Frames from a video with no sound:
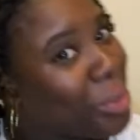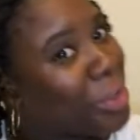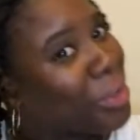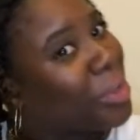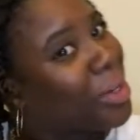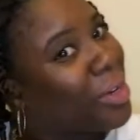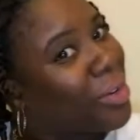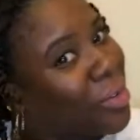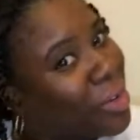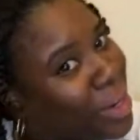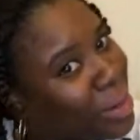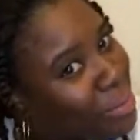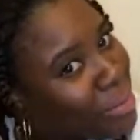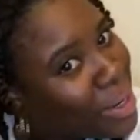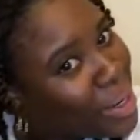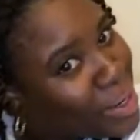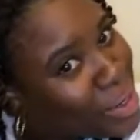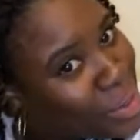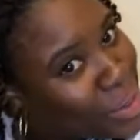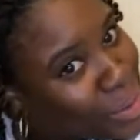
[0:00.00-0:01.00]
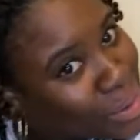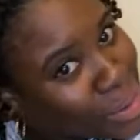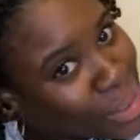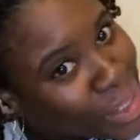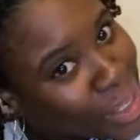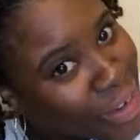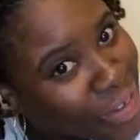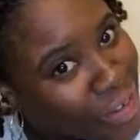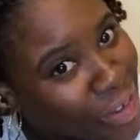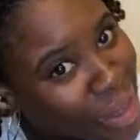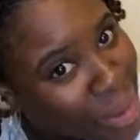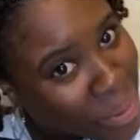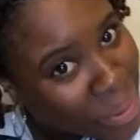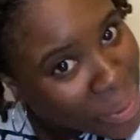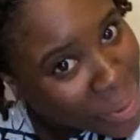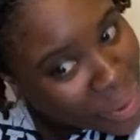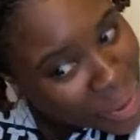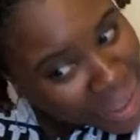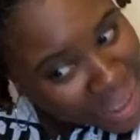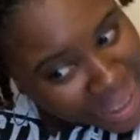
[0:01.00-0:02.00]
I cracked my own self up,
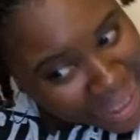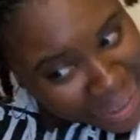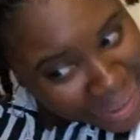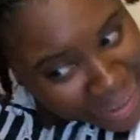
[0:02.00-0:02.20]
boy.